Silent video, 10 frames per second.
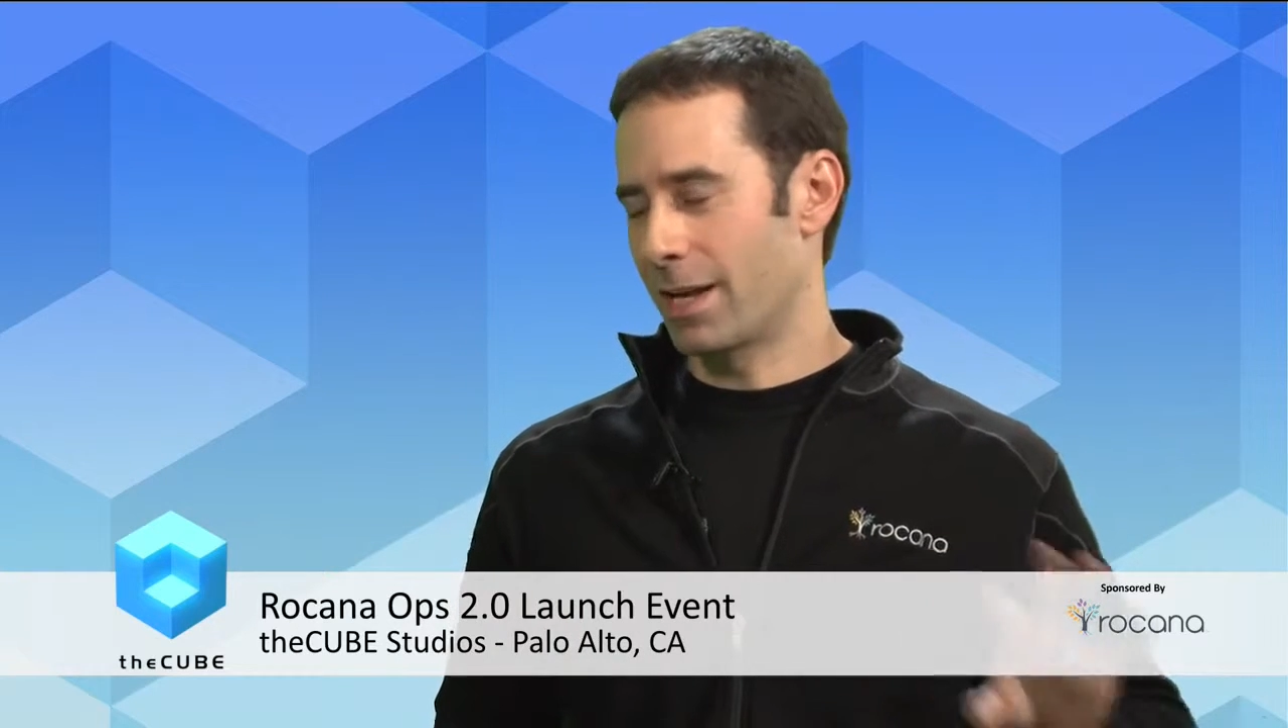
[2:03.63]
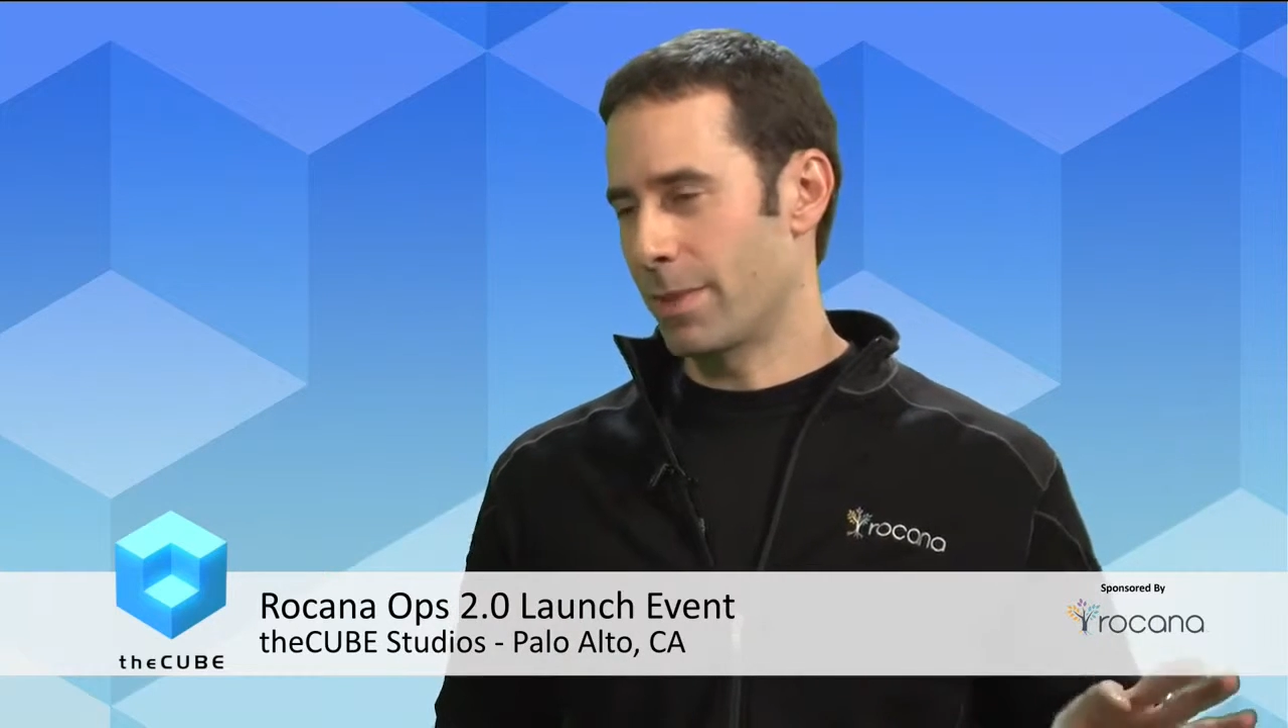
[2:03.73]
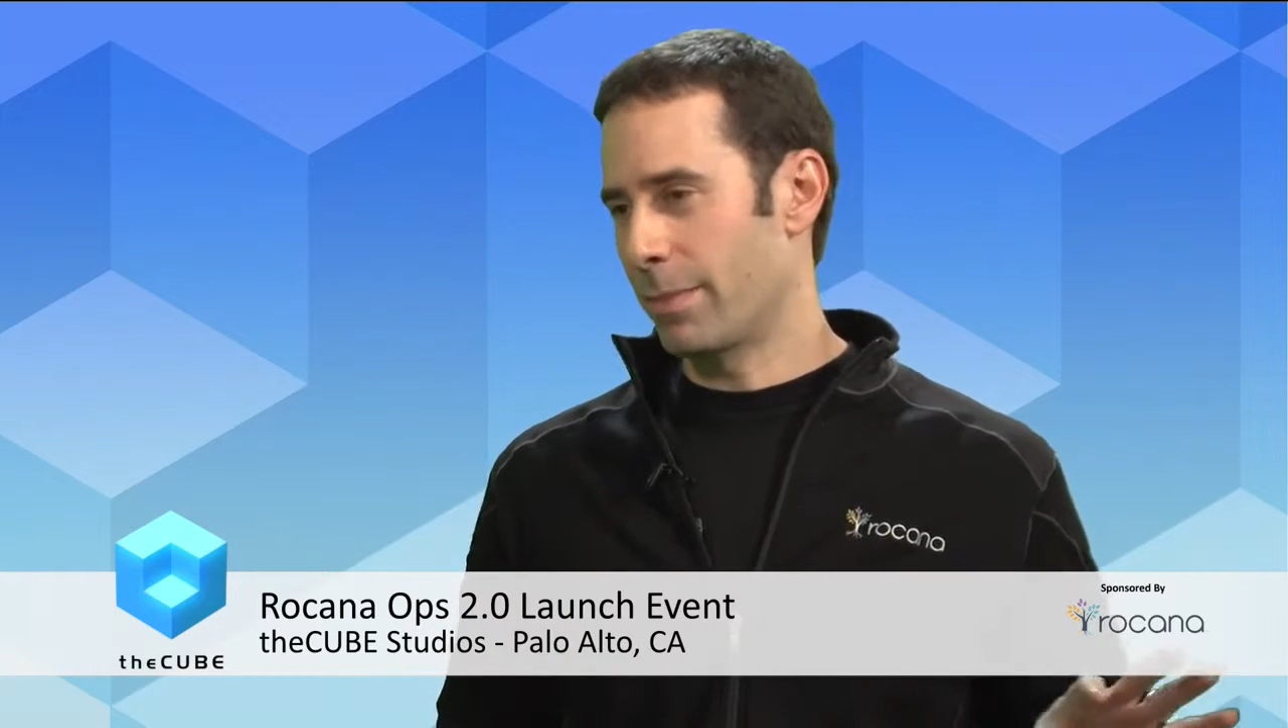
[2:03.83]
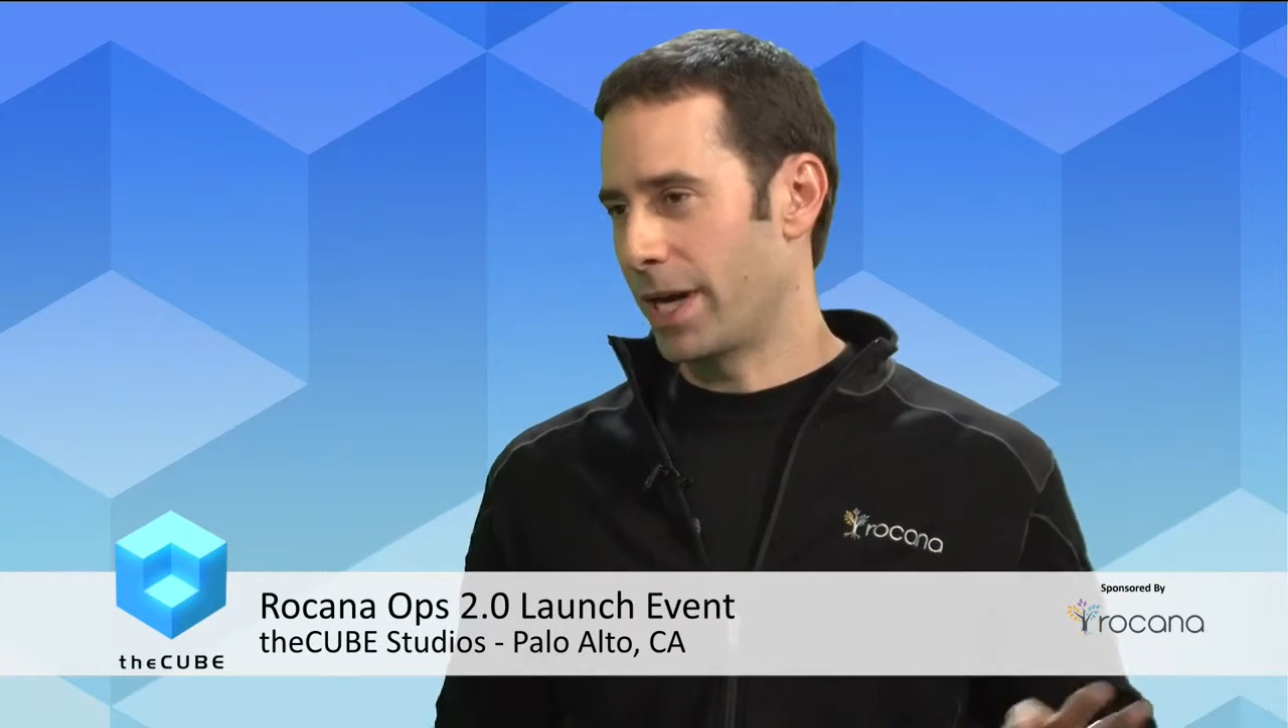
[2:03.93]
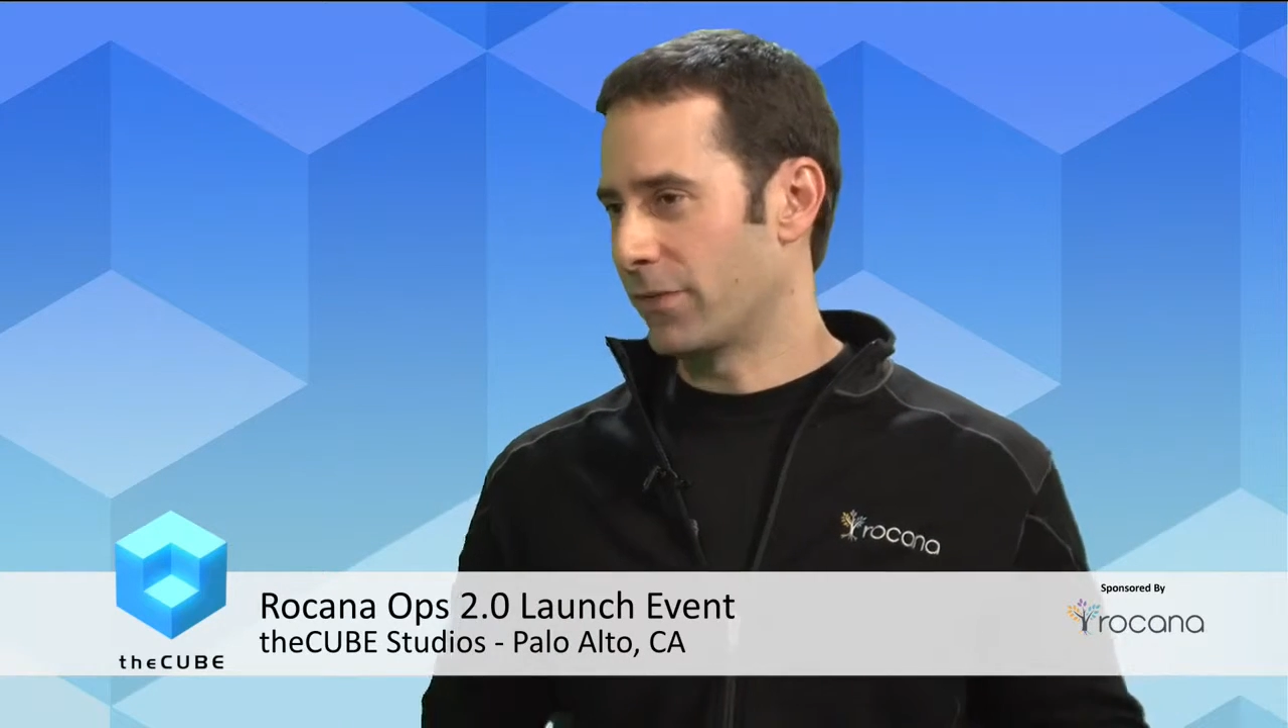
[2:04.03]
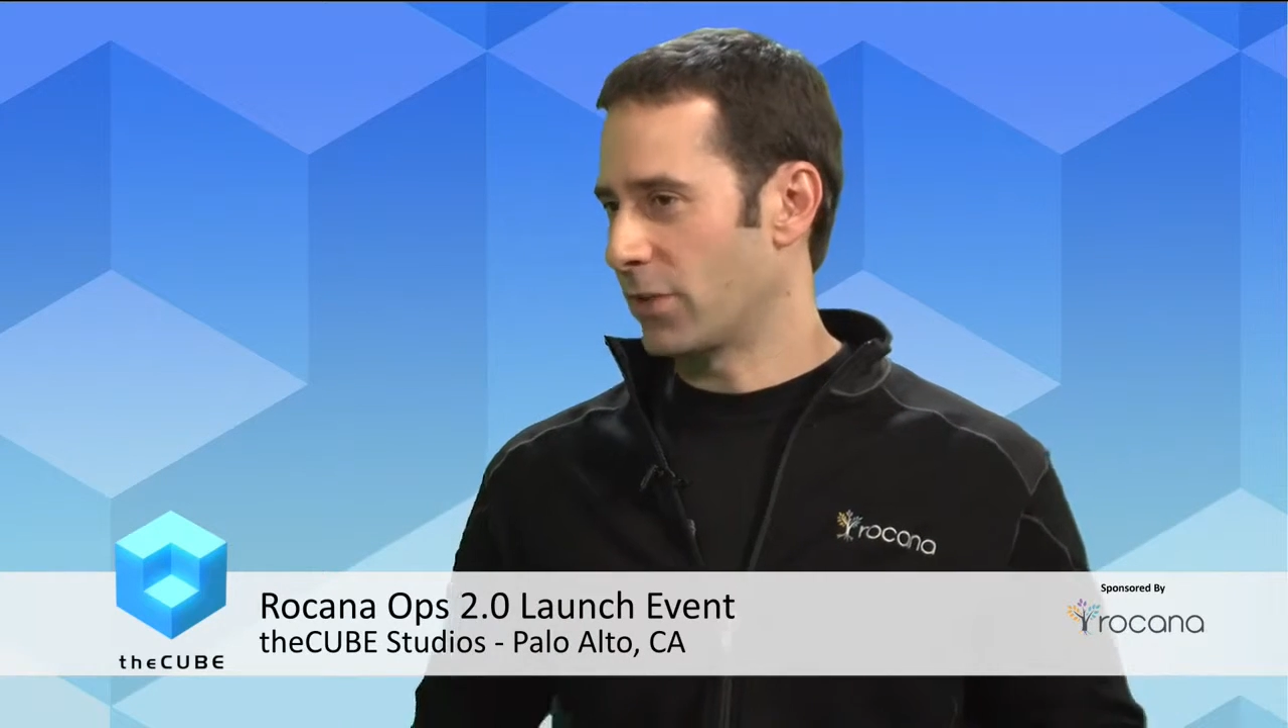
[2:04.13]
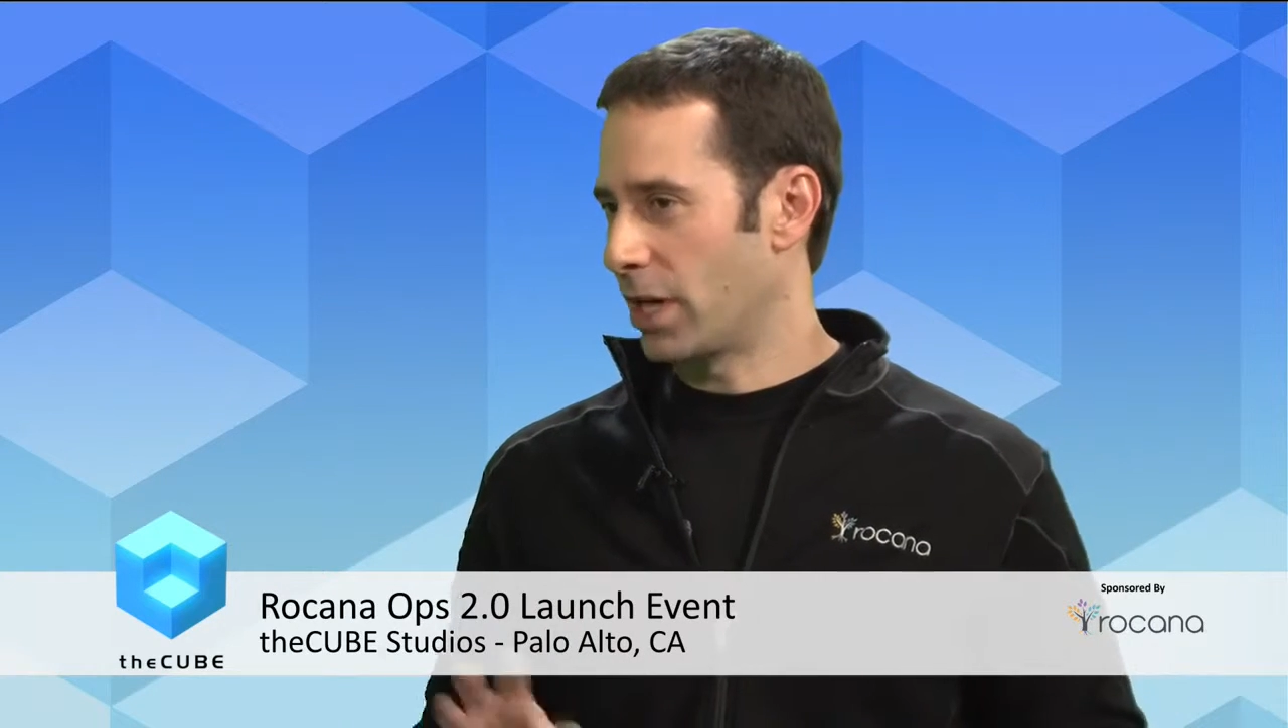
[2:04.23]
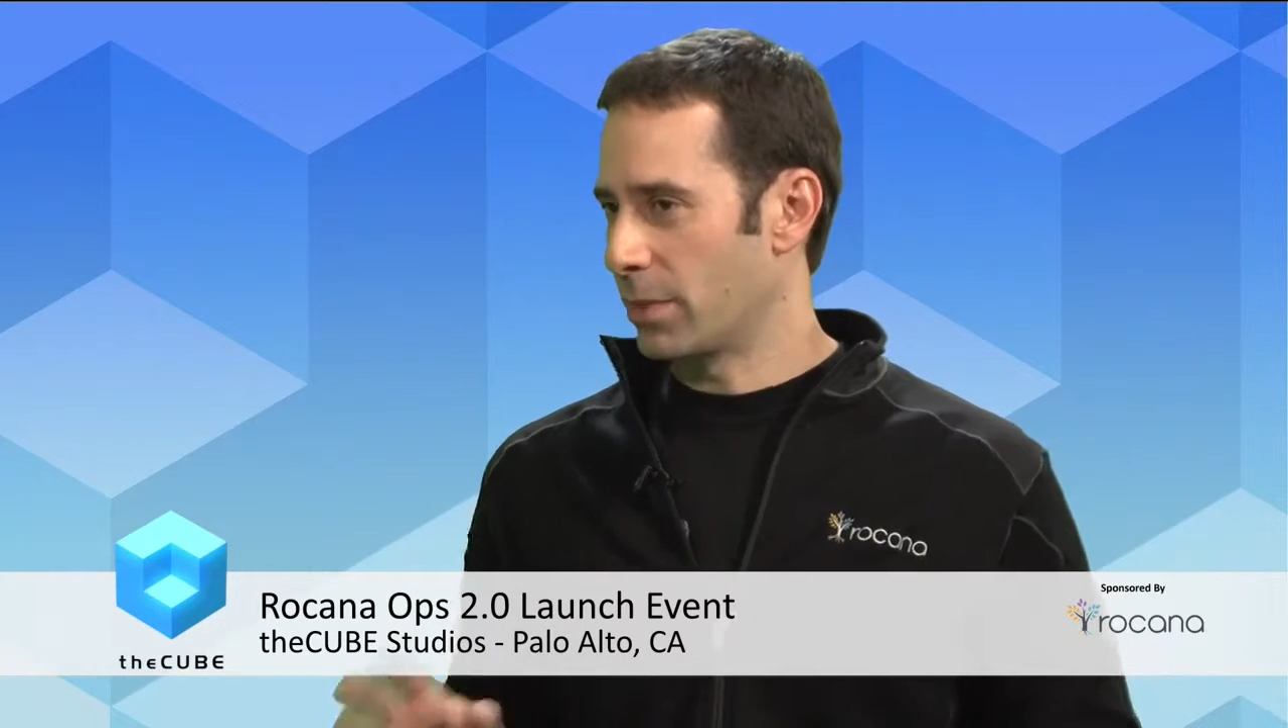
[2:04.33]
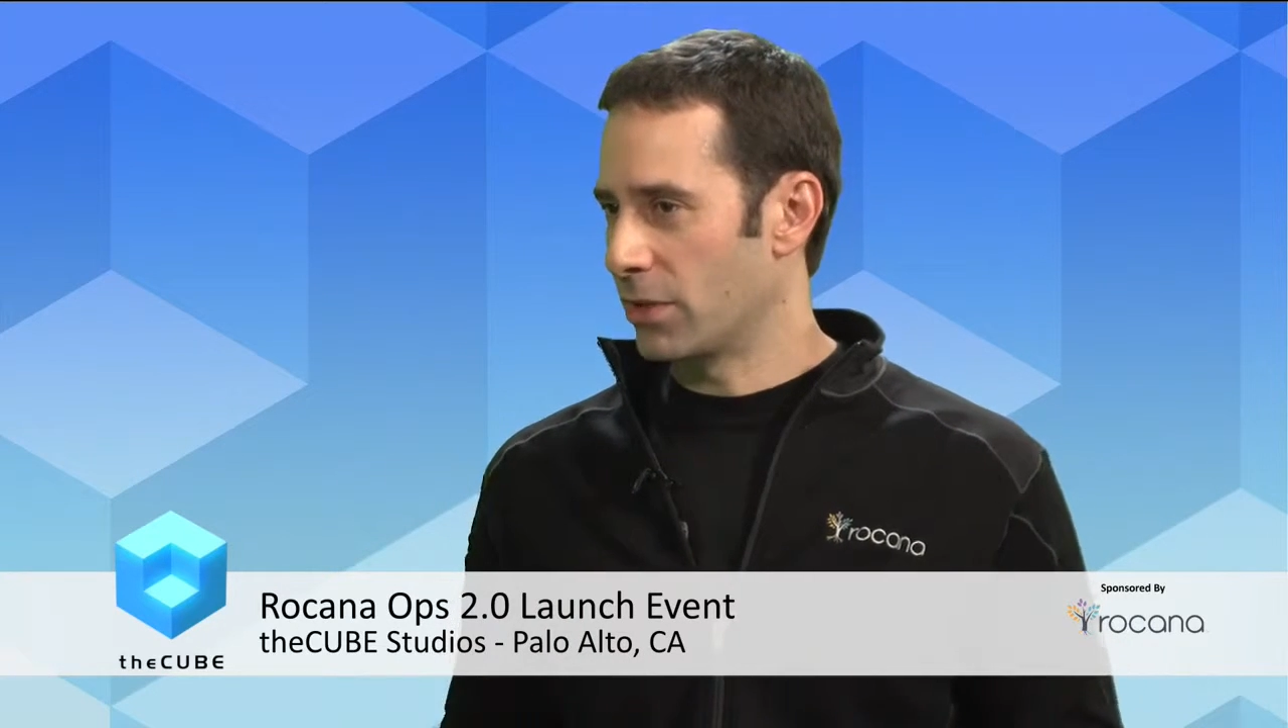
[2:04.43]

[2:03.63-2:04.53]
my mainframe